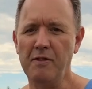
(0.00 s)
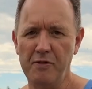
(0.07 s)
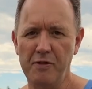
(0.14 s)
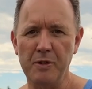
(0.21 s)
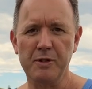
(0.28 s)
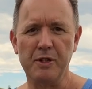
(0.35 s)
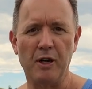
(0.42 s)

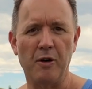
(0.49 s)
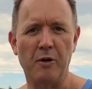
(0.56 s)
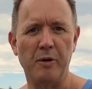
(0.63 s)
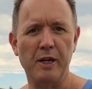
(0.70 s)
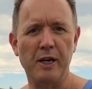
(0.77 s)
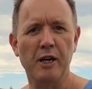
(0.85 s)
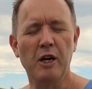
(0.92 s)
filter
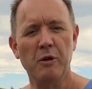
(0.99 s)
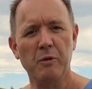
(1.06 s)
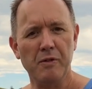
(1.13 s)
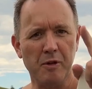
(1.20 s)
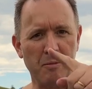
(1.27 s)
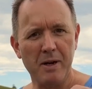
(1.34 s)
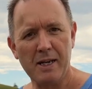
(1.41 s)
holder
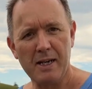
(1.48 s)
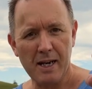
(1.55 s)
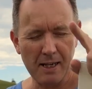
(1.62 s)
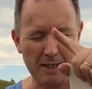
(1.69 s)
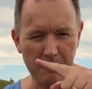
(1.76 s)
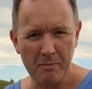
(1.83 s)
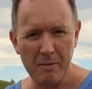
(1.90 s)
with the
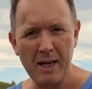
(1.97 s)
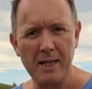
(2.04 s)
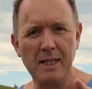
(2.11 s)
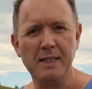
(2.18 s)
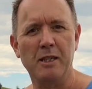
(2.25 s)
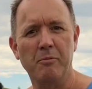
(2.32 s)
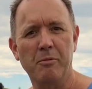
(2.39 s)

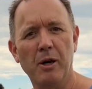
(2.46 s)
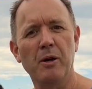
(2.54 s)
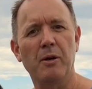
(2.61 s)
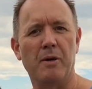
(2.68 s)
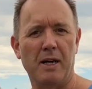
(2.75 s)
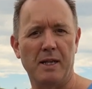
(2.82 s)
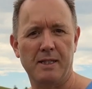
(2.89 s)
magnetic
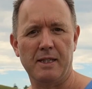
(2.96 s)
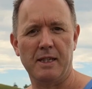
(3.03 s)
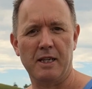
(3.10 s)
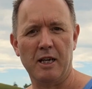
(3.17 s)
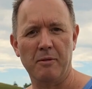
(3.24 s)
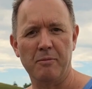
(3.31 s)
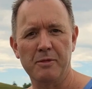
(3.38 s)
polarizer
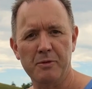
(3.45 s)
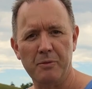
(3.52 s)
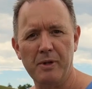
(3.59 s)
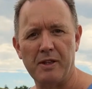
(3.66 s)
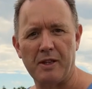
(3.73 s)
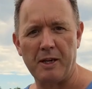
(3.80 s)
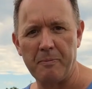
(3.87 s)
that comes
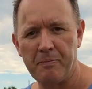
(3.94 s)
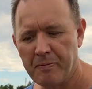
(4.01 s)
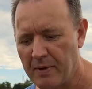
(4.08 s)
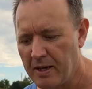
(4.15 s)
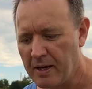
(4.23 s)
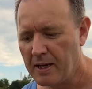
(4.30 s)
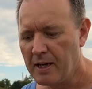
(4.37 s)
with it.
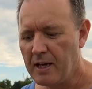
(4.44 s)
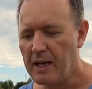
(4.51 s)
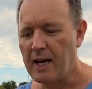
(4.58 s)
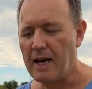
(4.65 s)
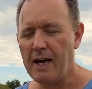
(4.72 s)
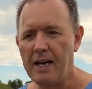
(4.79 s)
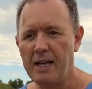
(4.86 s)

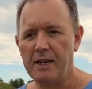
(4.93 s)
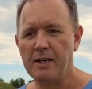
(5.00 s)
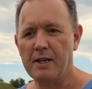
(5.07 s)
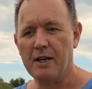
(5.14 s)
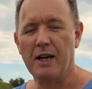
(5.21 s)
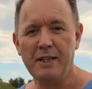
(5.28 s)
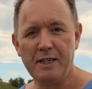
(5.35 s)

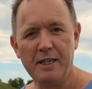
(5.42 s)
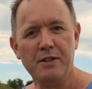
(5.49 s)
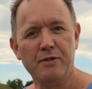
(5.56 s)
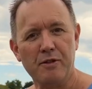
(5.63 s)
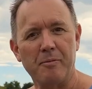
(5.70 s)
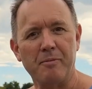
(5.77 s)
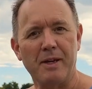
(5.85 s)
And I did
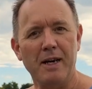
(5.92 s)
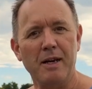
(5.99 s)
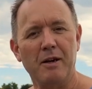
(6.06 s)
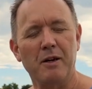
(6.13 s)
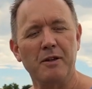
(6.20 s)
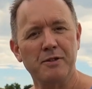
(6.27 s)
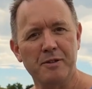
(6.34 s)
drop that
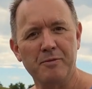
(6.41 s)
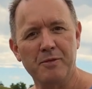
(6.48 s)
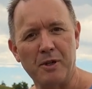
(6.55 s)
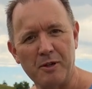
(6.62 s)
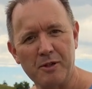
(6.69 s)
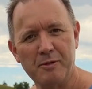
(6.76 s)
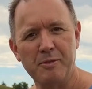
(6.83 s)
on some
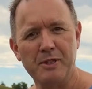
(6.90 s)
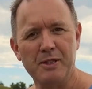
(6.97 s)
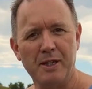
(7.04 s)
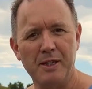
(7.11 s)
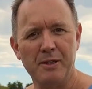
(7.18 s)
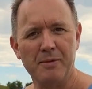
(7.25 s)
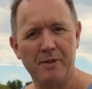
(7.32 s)
rocks
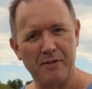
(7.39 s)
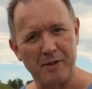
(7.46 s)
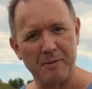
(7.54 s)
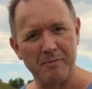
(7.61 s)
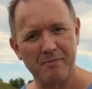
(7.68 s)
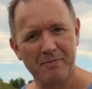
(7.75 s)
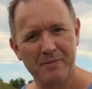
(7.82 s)
beside the river,
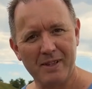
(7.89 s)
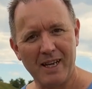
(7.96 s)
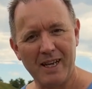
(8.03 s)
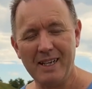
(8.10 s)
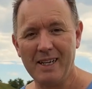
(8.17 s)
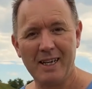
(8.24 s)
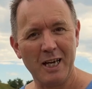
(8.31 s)

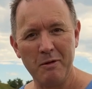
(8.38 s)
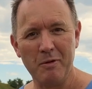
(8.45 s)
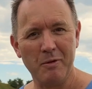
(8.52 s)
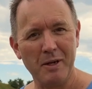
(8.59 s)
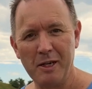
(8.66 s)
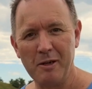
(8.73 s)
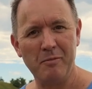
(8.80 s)
and it came
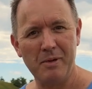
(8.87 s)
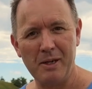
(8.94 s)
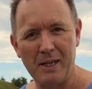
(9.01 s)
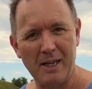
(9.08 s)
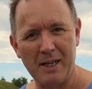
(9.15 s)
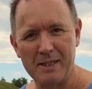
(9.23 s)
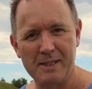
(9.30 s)
away
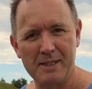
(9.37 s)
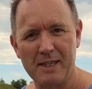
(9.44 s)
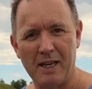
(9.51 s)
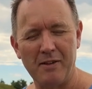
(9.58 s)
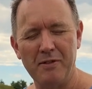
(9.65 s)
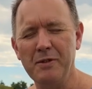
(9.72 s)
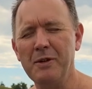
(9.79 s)
completely
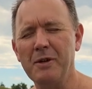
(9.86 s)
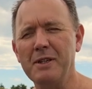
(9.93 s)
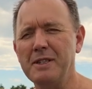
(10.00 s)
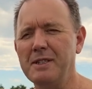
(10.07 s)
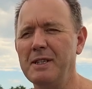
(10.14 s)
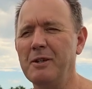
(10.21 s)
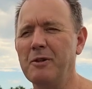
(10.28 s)
unscathed. Not a
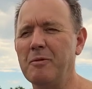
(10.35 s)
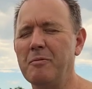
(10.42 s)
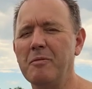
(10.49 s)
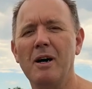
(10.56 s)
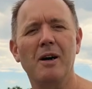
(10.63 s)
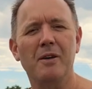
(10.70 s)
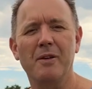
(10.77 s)
single
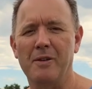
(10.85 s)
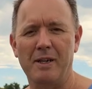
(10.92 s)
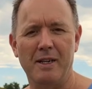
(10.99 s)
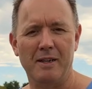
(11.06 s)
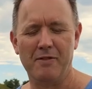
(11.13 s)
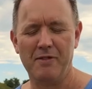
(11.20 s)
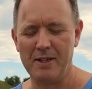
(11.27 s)
mark on
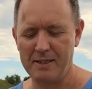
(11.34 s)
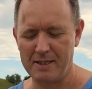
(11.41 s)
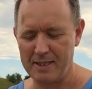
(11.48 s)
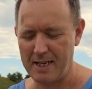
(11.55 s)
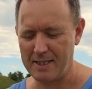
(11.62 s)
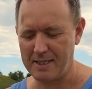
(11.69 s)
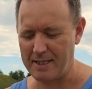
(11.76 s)
it.
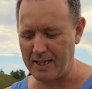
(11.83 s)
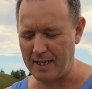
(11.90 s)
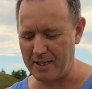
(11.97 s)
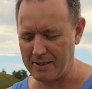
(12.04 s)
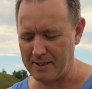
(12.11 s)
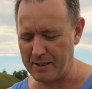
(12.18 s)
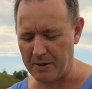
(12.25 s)

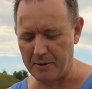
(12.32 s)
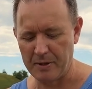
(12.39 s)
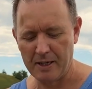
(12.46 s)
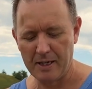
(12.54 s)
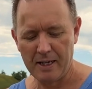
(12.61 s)
Fantastic. So